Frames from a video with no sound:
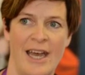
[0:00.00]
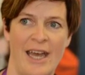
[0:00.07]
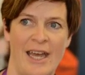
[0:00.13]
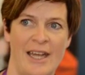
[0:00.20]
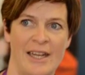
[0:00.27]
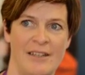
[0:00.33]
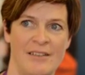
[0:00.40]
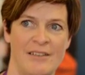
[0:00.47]

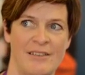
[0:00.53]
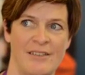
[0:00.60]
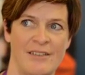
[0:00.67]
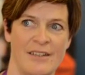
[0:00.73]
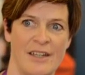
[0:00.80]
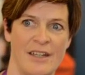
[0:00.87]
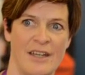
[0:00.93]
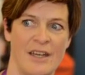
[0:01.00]
and
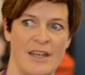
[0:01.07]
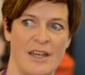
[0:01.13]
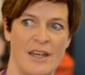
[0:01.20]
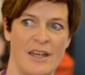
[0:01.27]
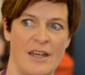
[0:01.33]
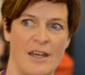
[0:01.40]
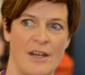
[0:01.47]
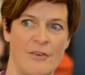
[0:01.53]

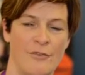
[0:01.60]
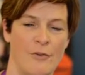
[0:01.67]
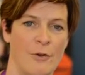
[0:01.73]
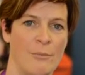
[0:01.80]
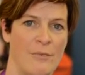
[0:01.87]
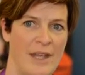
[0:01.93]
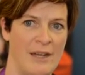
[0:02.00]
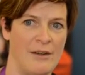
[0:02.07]

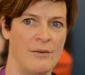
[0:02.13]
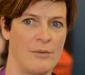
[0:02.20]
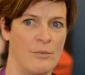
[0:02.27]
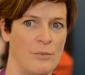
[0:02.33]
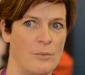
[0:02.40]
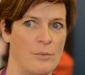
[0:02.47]
from then